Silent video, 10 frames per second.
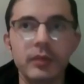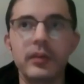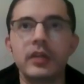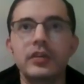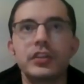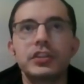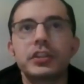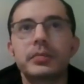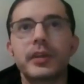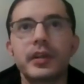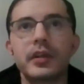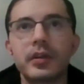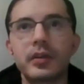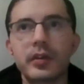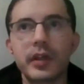internship here in
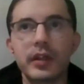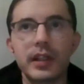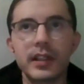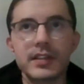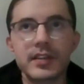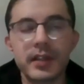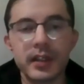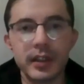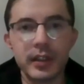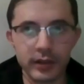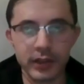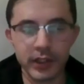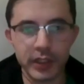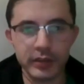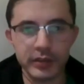Ukraine lasts 3
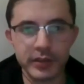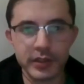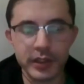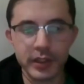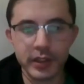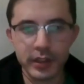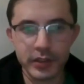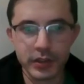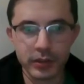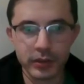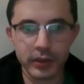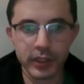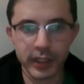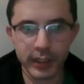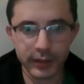years. So I
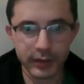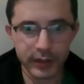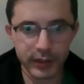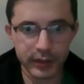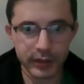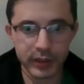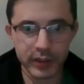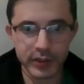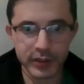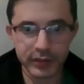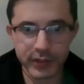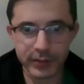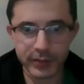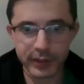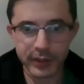had 3 years of
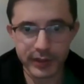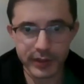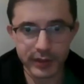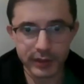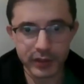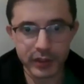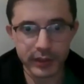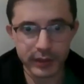experience in general